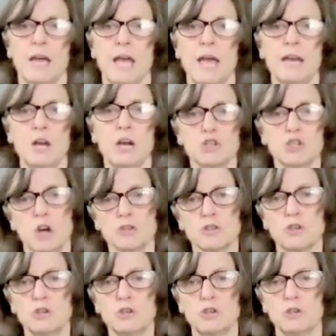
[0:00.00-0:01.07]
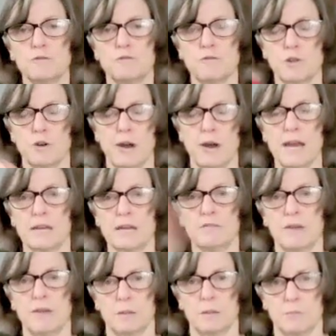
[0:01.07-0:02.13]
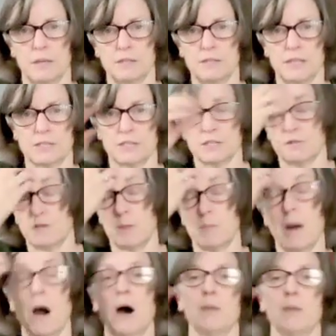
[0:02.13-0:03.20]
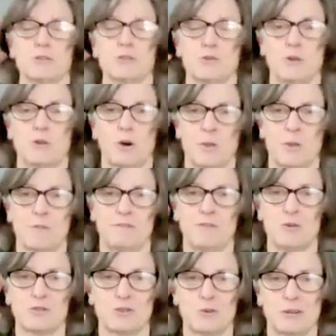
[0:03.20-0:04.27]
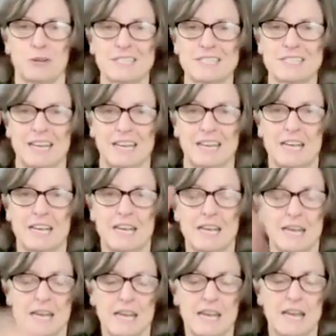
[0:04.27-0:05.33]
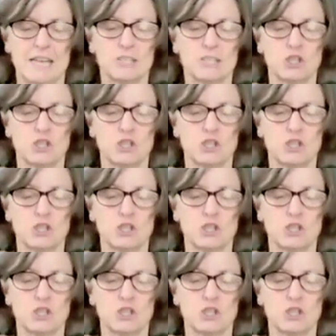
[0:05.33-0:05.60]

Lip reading: And it's also good for their hand development. This is for the moms who are, or the folks who are listening. It's